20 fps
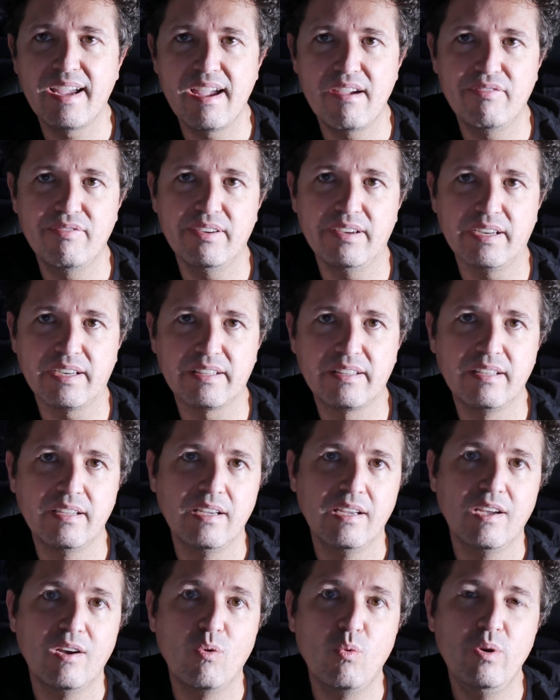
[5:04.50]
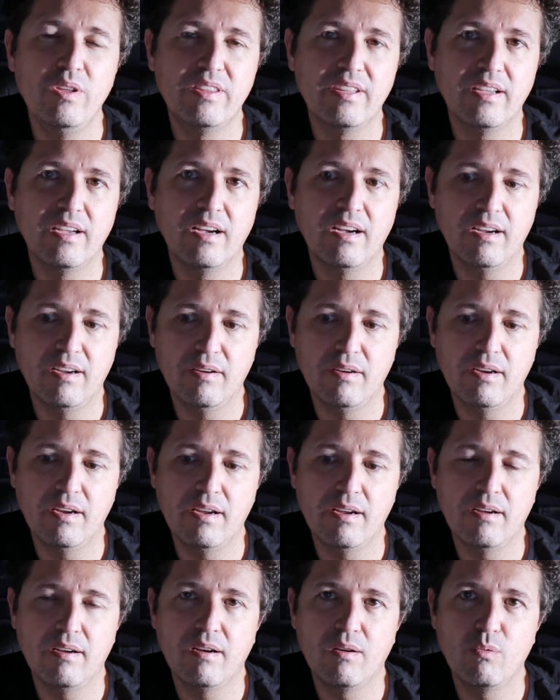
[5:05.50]
effect? With a
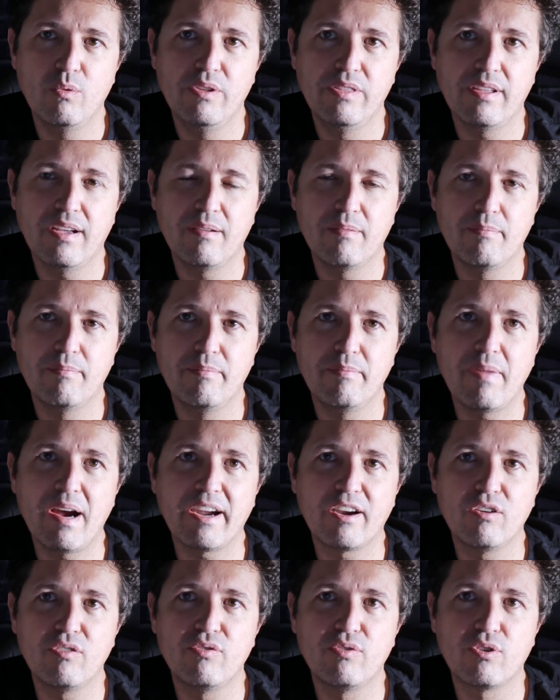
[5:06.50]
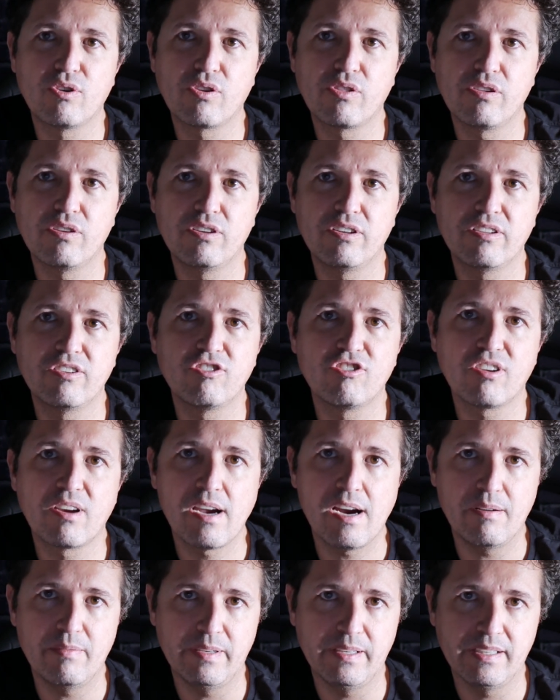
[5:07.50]
Micro Four Thirds
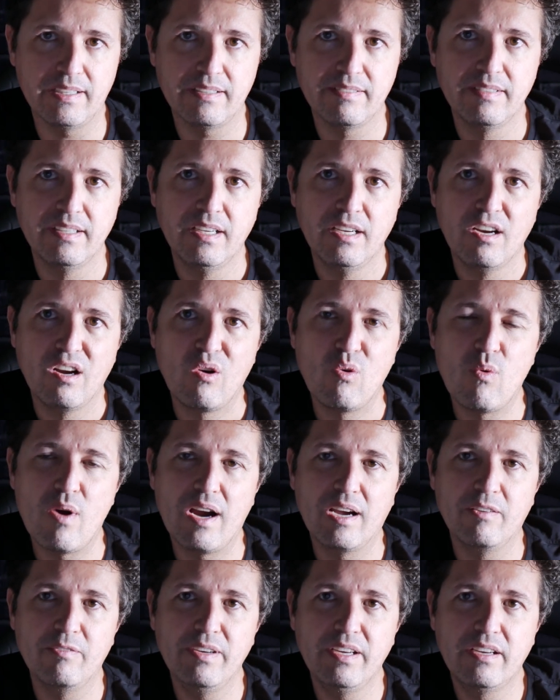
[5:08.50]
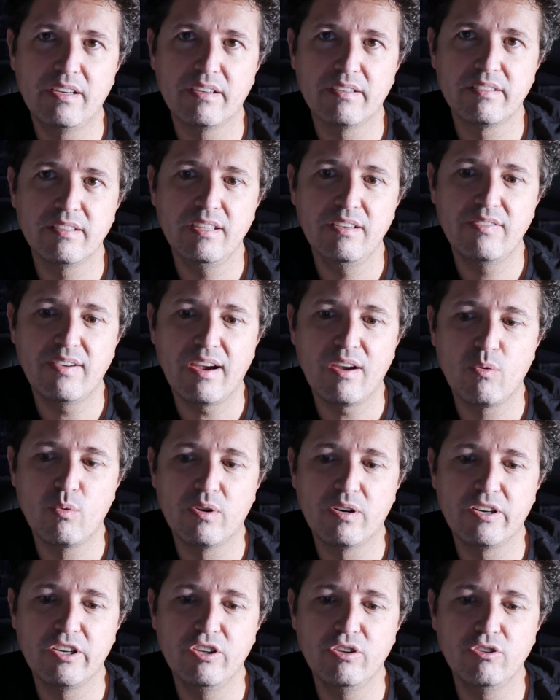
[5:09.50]
camera. Why? Because if I
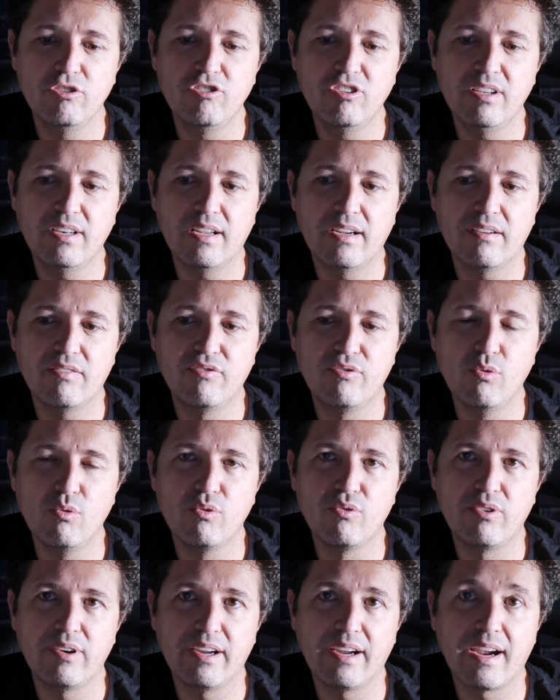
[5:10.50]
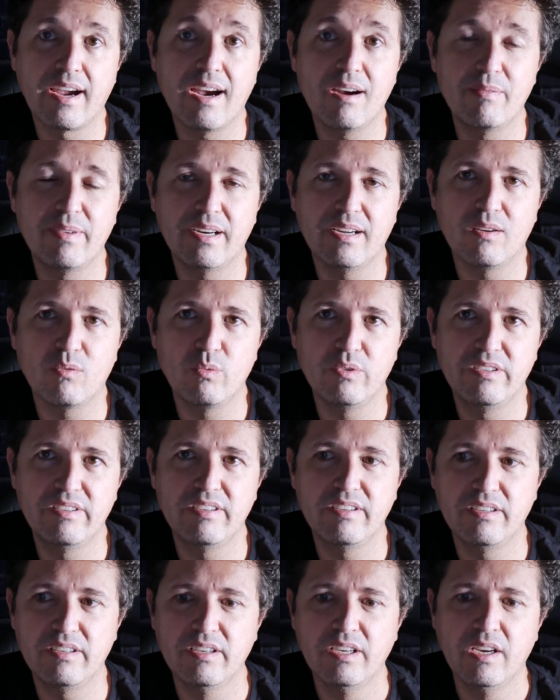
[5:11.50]
were using a full frame camera,
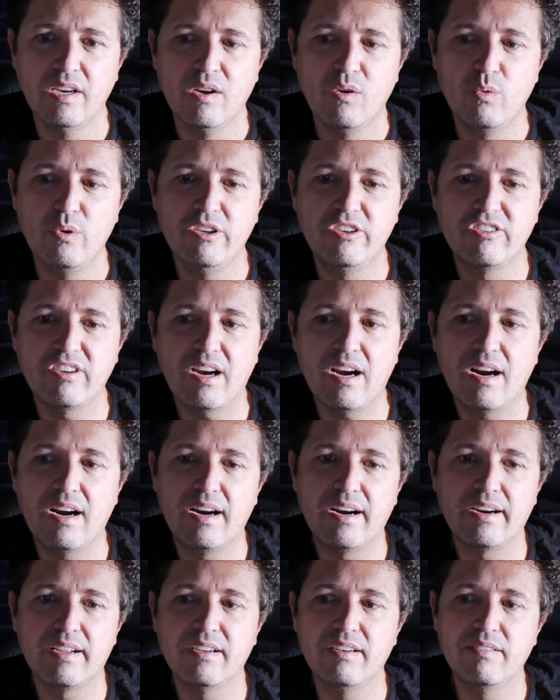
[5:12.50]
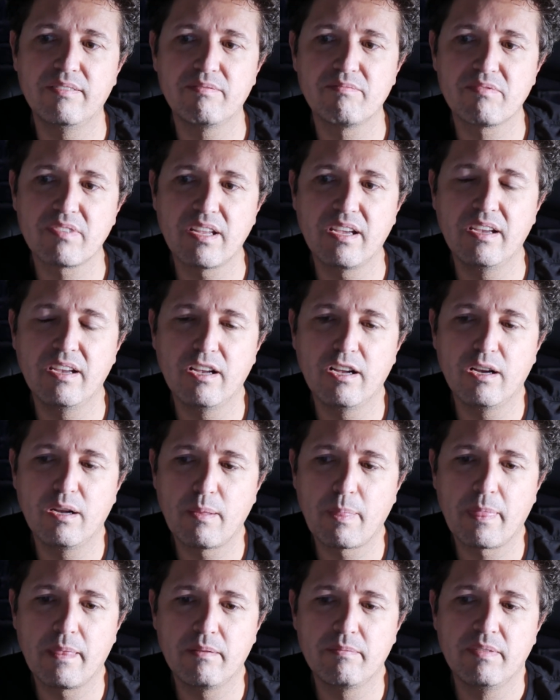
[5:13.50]
which are
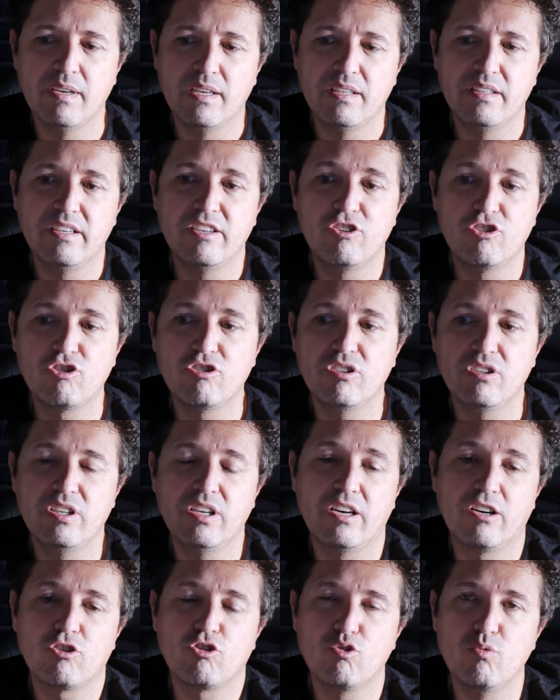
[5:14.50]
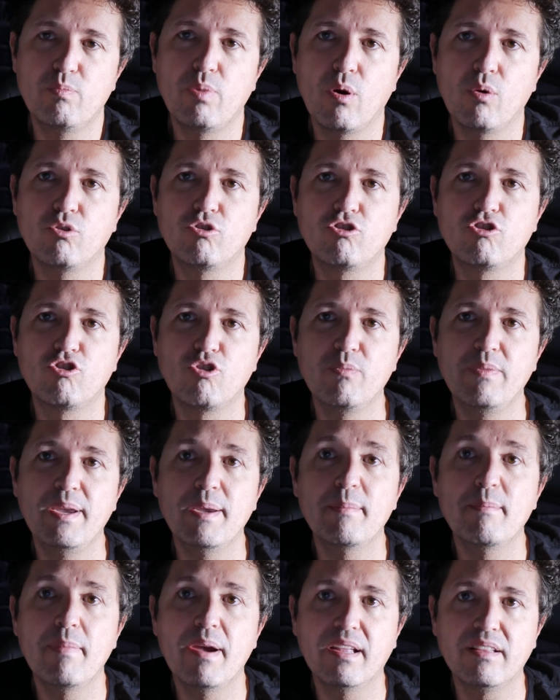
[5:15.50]
they are supposed to
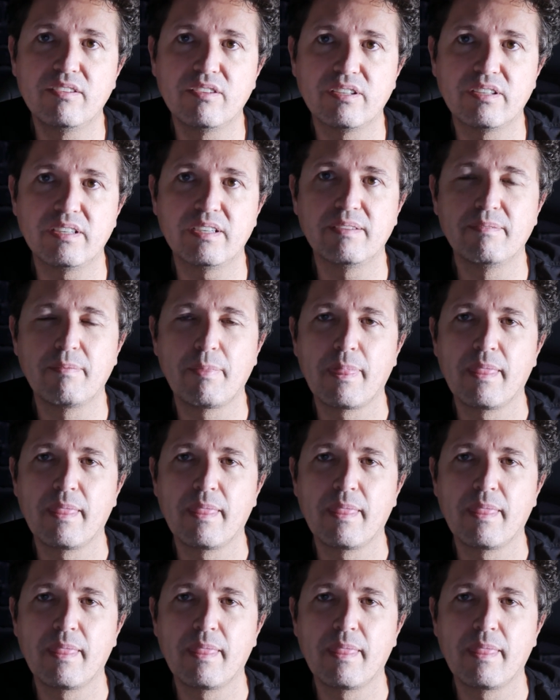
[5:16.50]
be better,